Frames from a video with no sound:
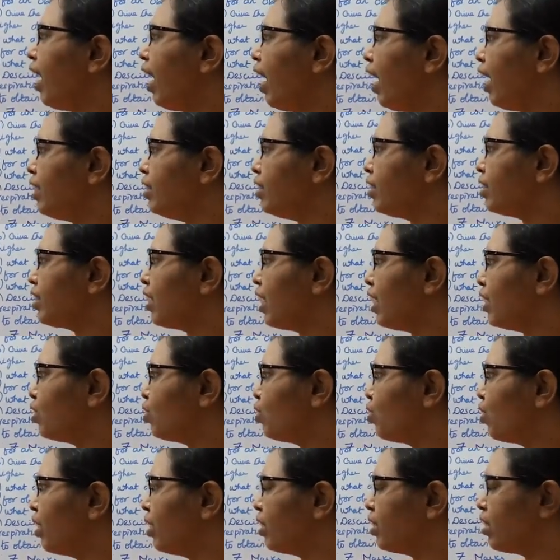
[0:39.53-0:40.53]

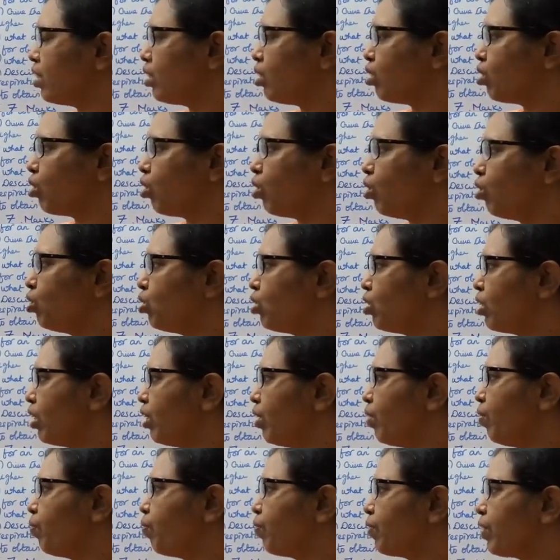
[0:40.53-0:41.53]
unsaturated
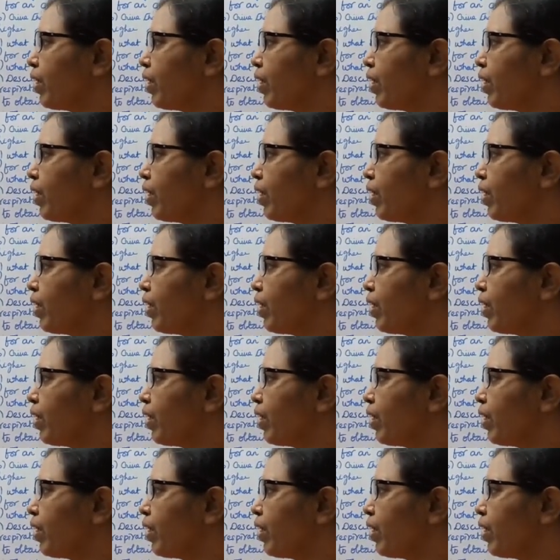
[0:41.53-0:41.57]
solution.